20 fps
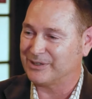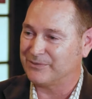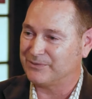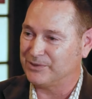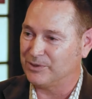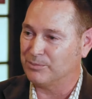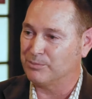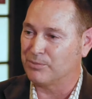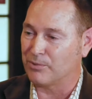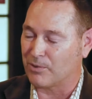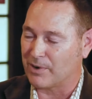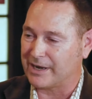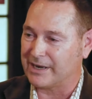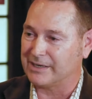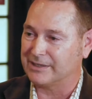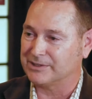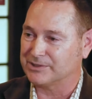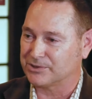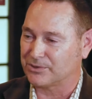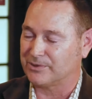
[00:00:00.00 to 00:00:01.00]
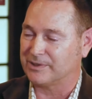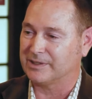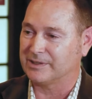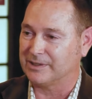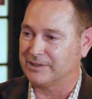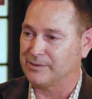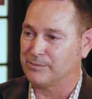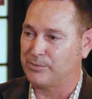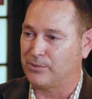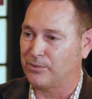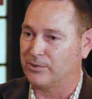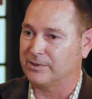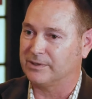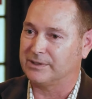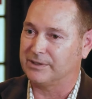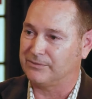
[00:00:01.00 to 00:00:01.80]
If your brand is critically important,